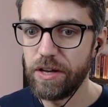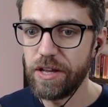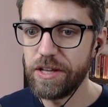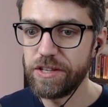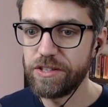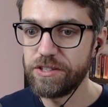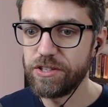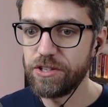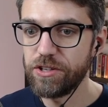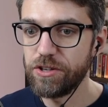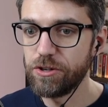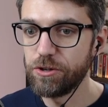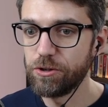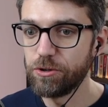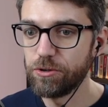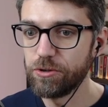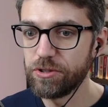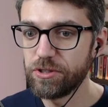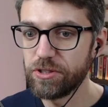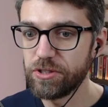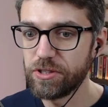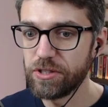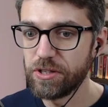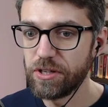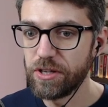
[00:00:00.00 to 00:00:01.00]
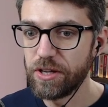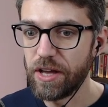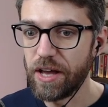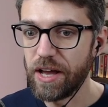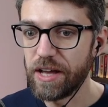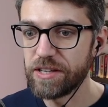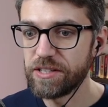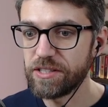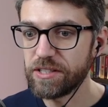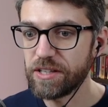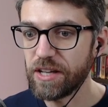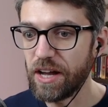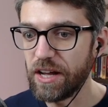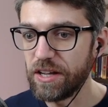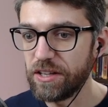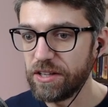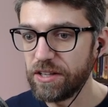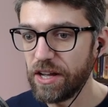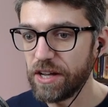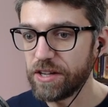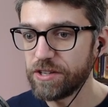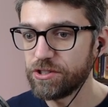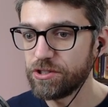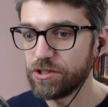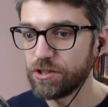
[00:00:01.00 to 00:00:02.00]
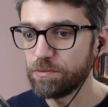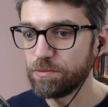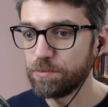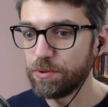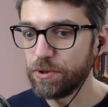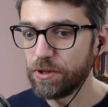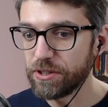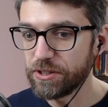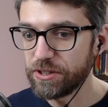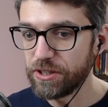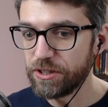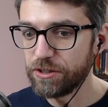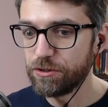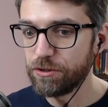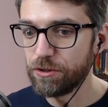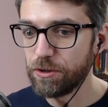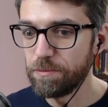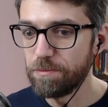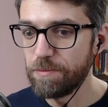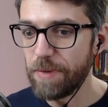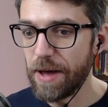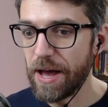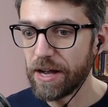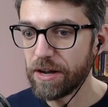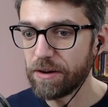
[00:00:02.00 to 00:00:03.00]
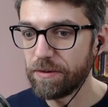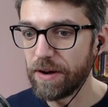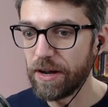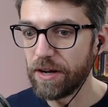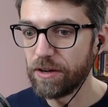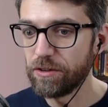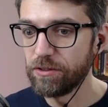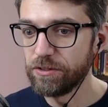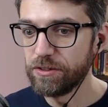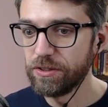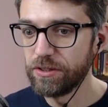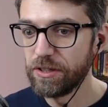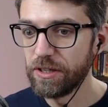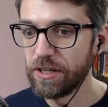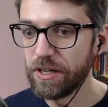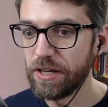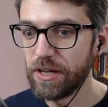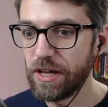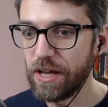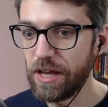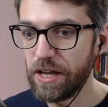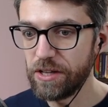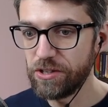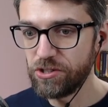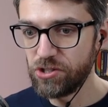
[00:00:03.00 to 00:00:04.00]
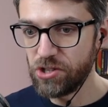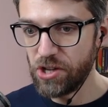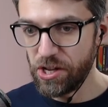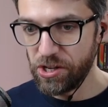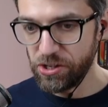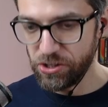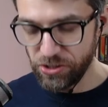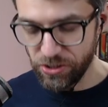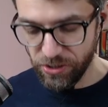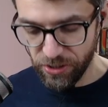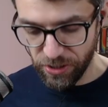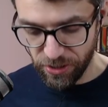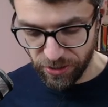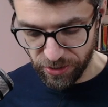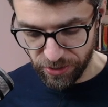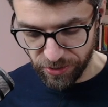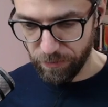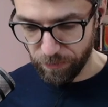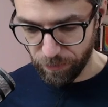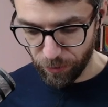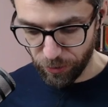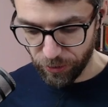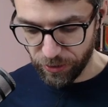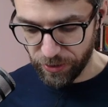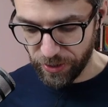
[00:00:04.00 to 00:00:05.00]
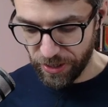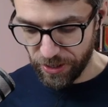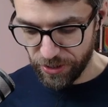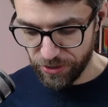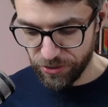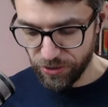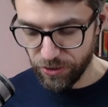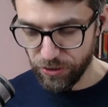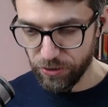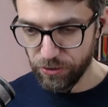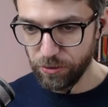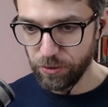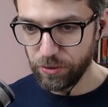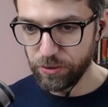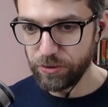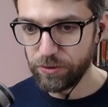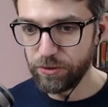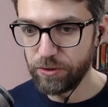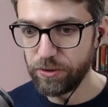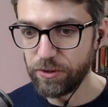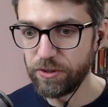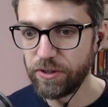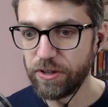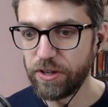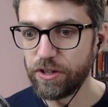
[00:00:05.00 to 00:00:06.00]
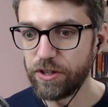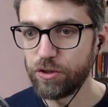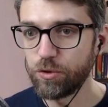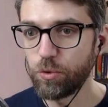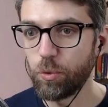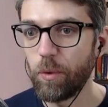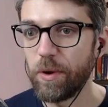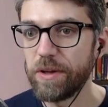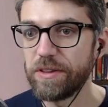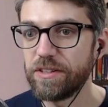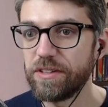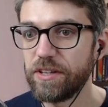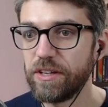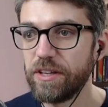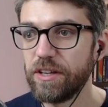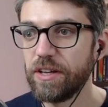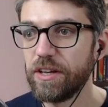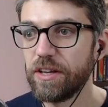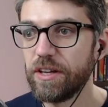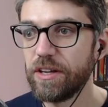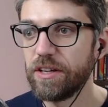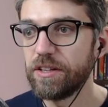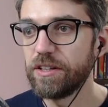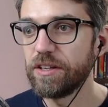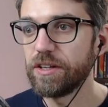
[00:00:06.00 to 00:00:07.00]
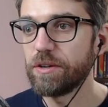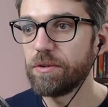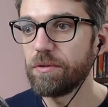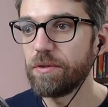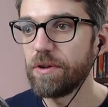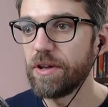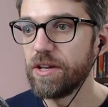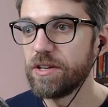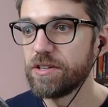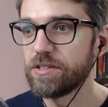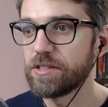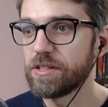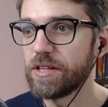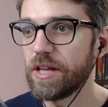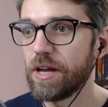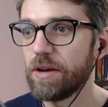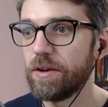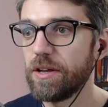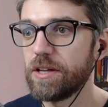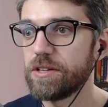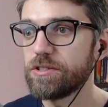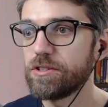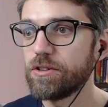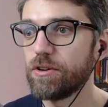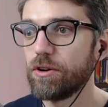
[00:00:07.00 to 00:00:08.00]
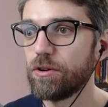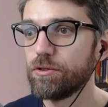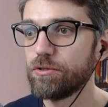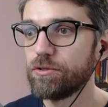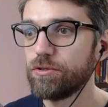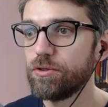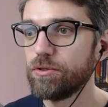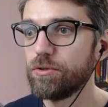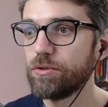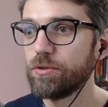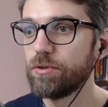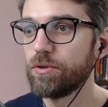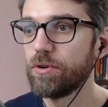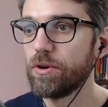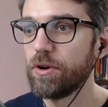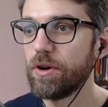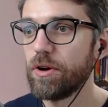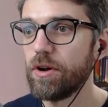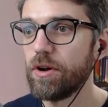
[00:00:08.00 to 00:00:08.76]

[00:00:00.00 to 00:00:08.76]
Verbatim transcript: let's use a sky texture plugged into a background and change the rotation to 220 degrees. Now let's go to